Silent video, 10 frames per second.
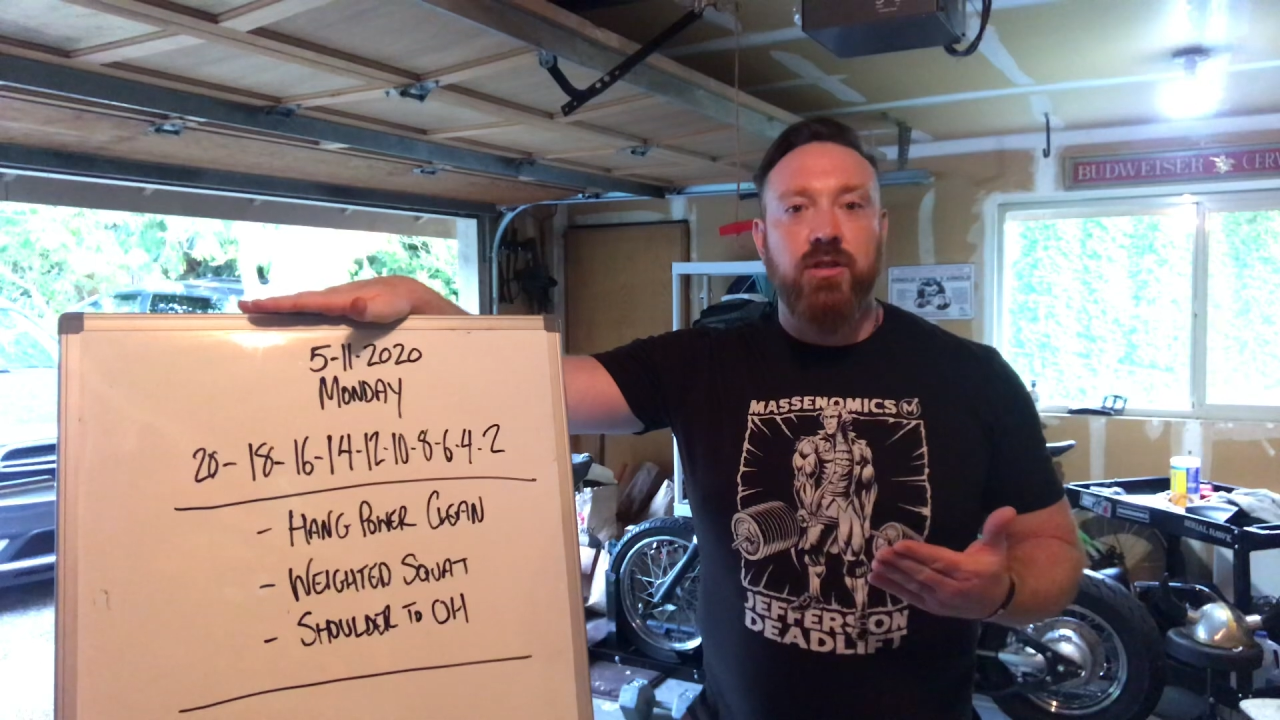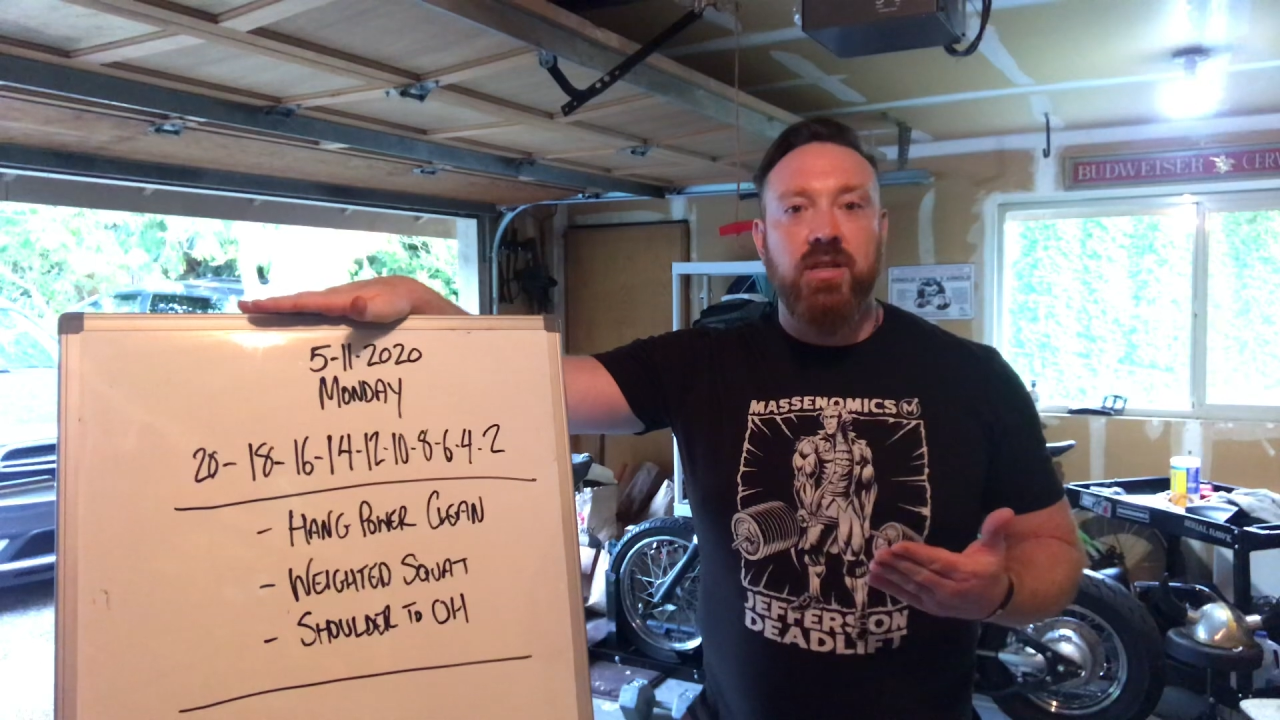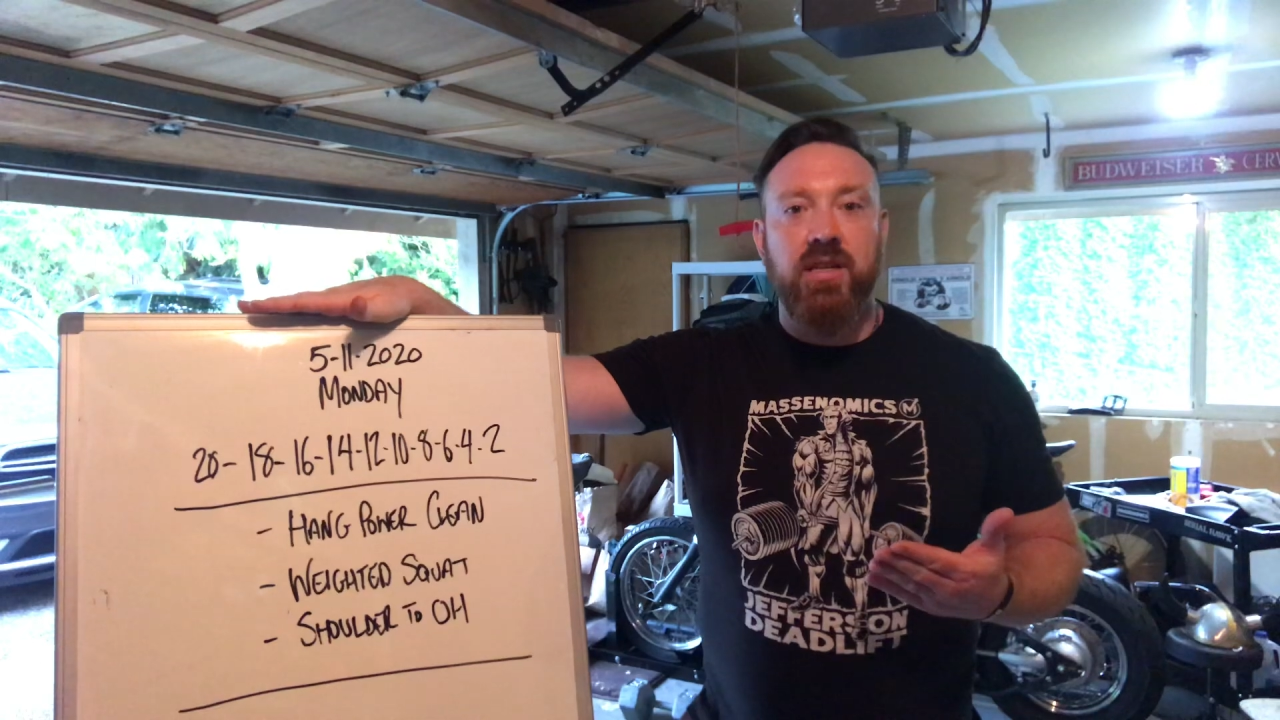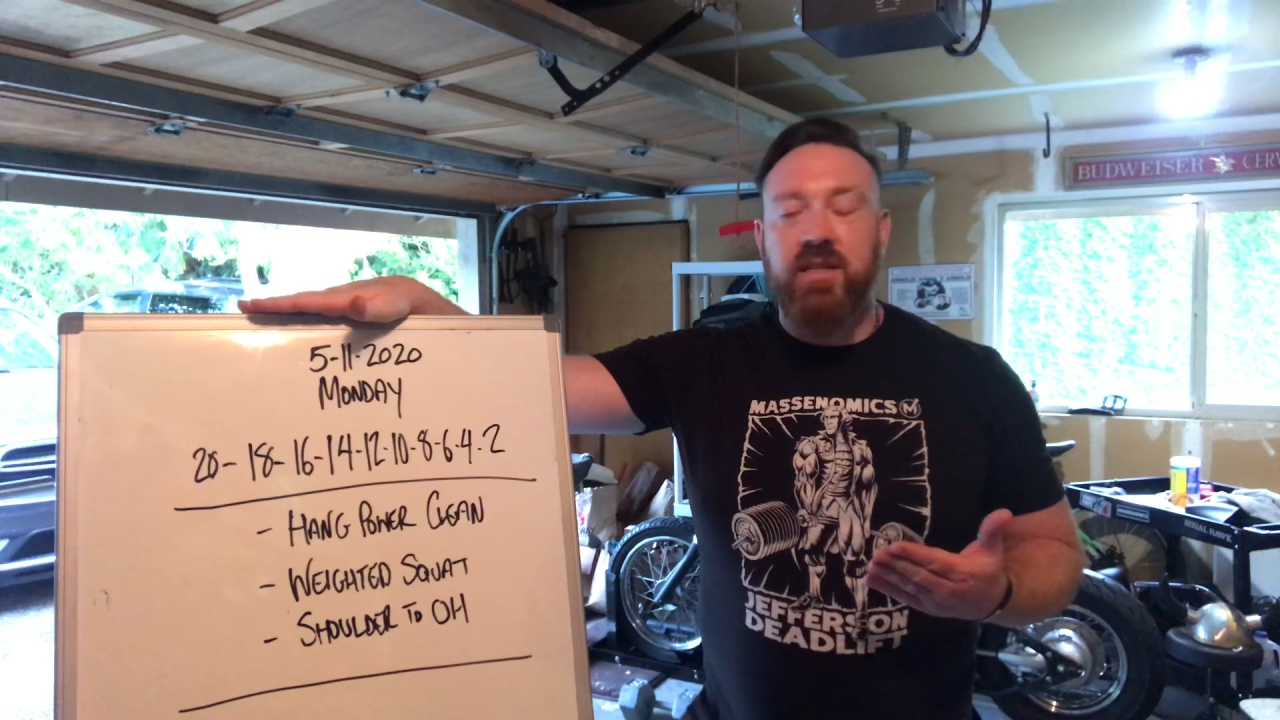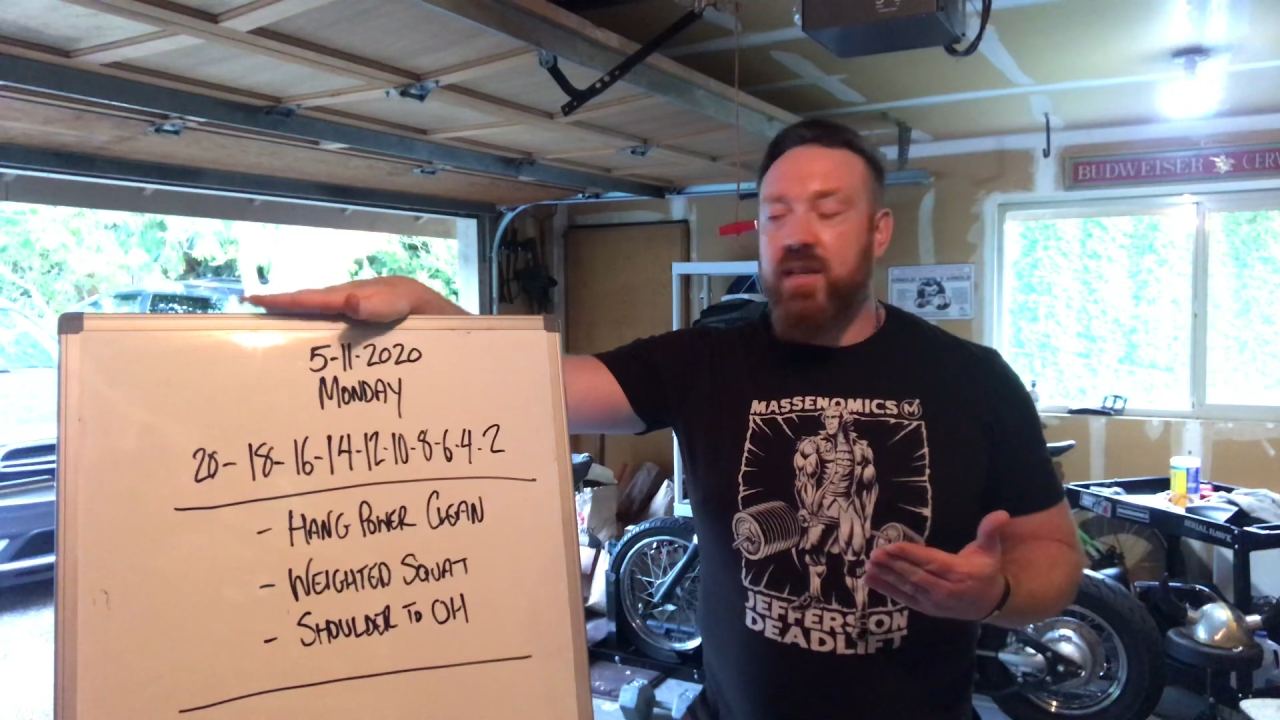to
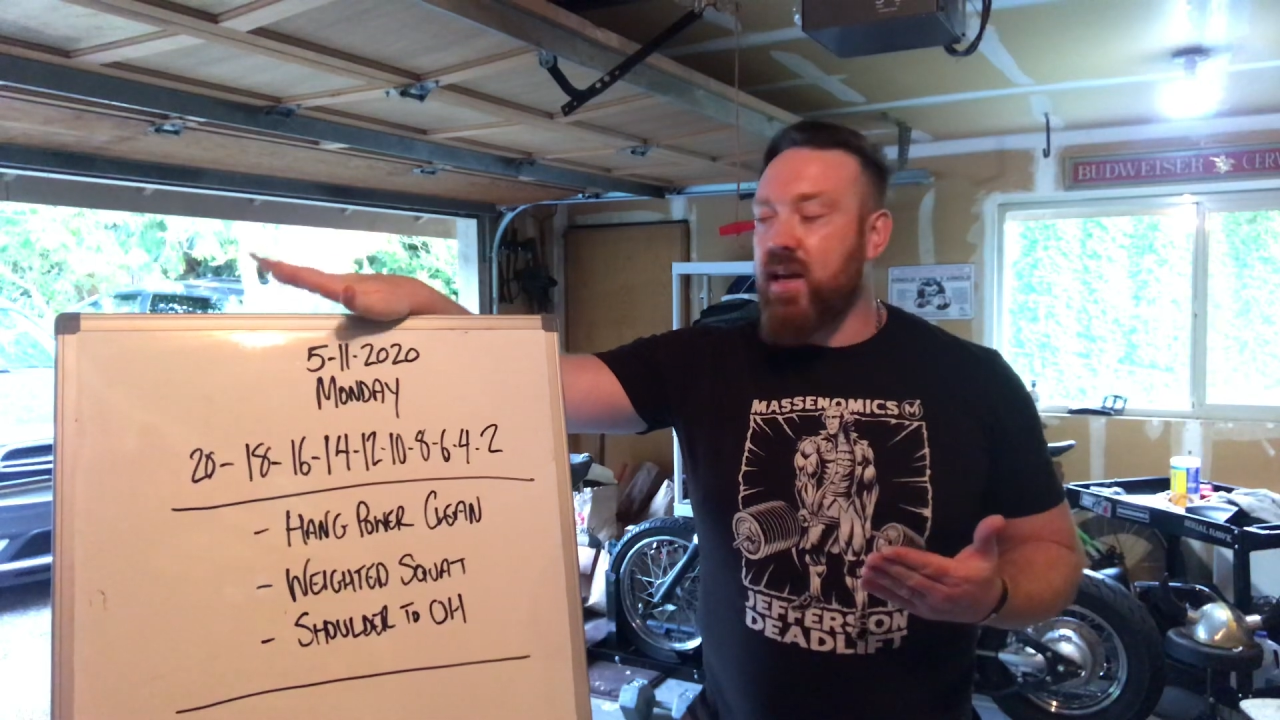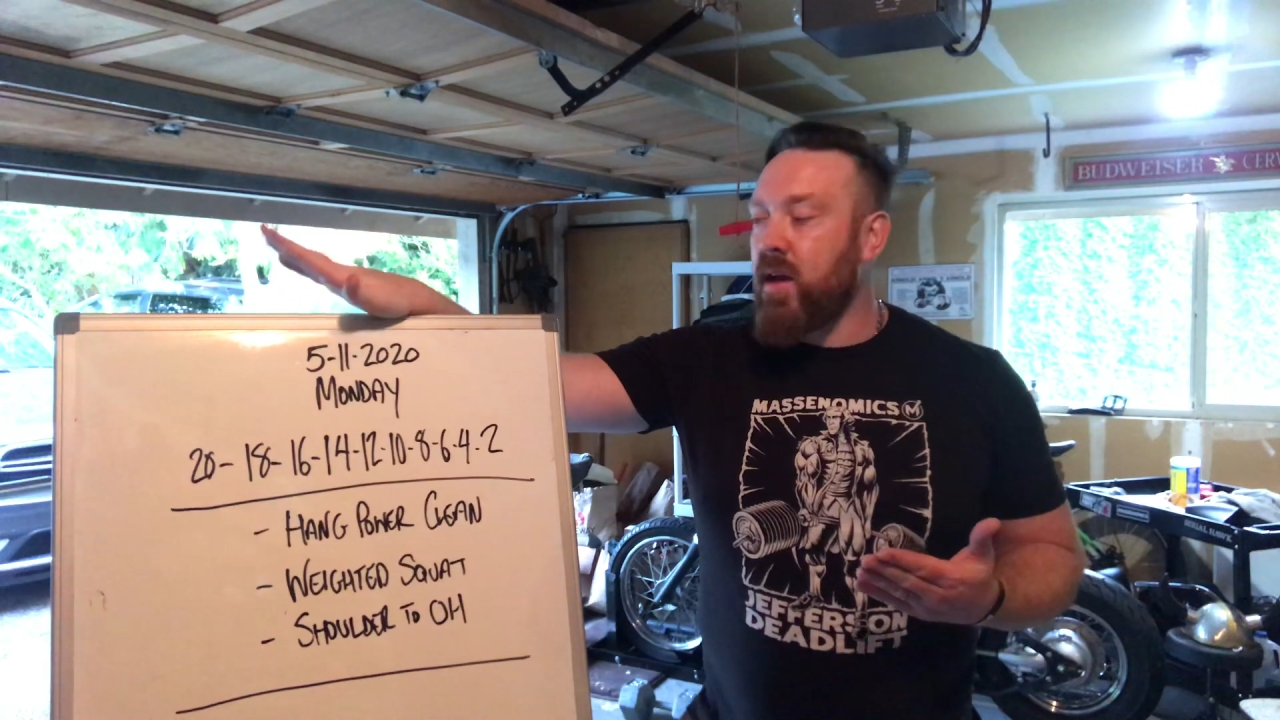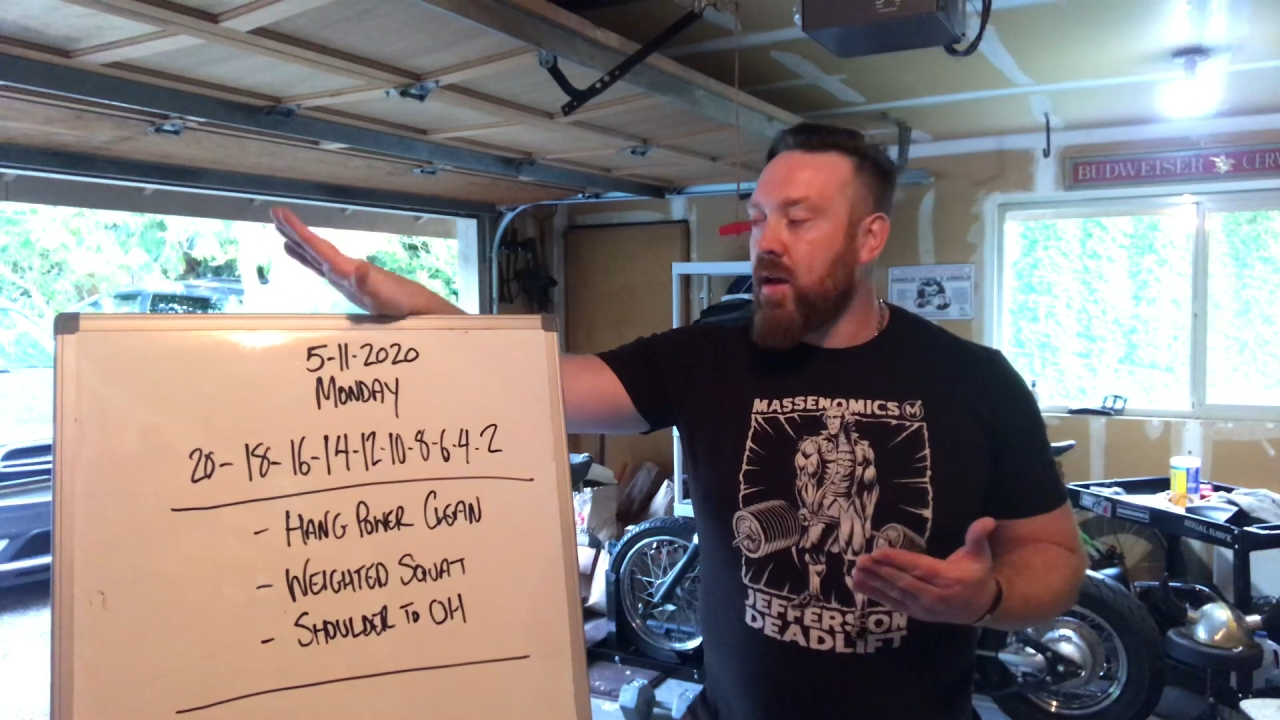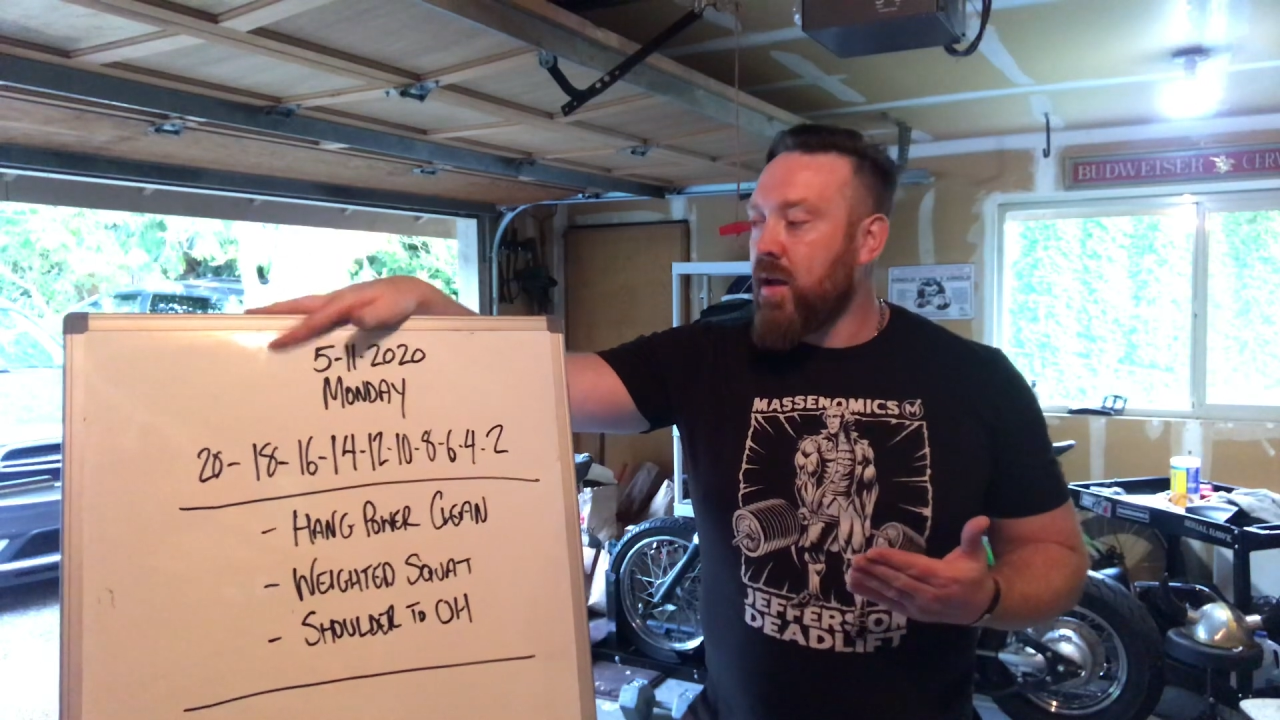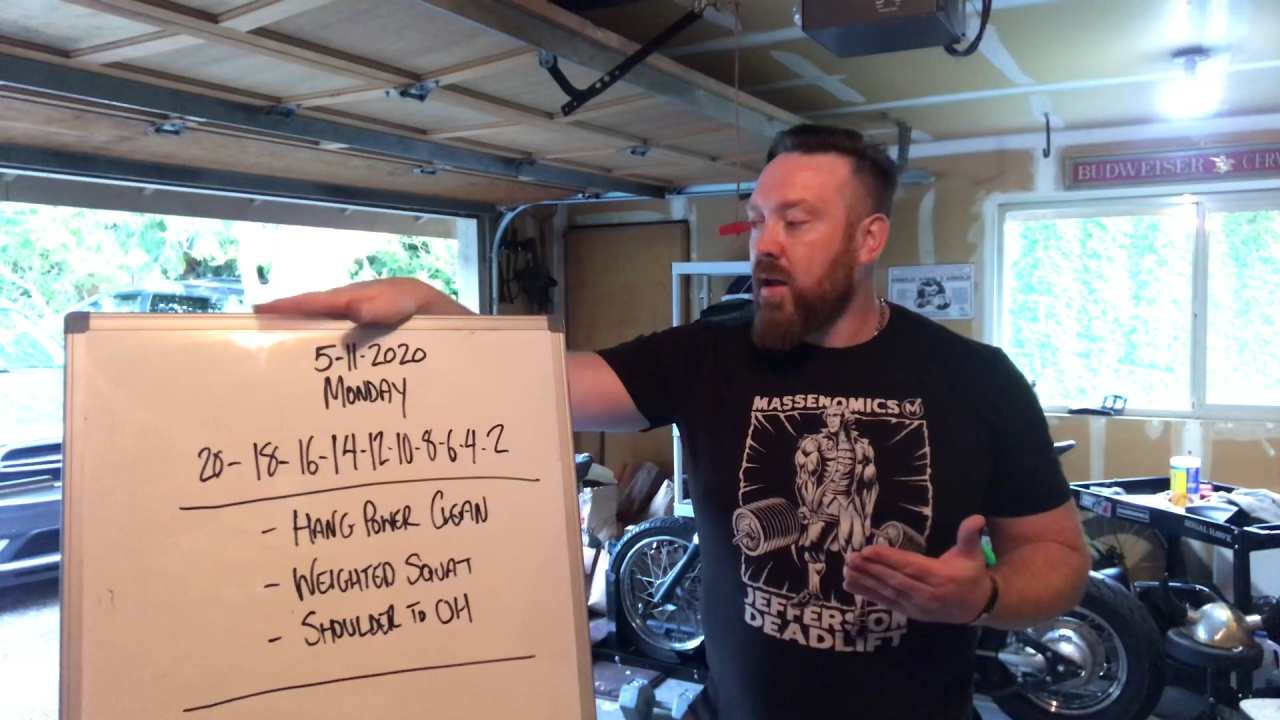DT,